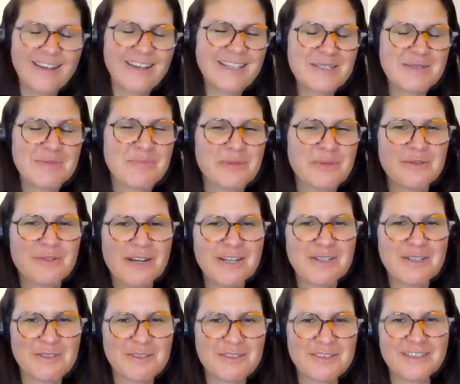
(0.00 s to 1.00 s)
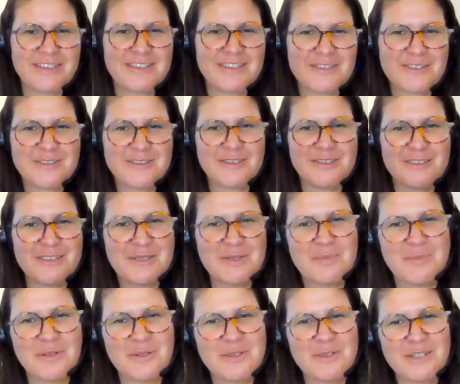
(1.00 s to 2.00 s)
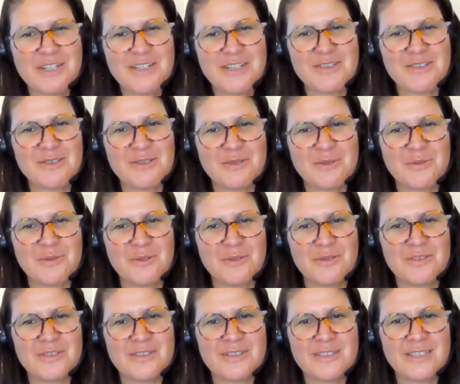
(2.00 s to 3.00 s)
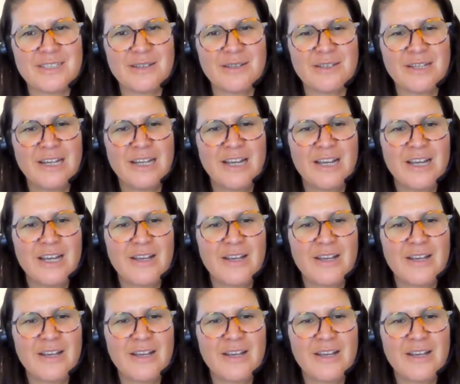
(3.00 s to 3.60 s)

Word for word: inspiration, internal inspiration to still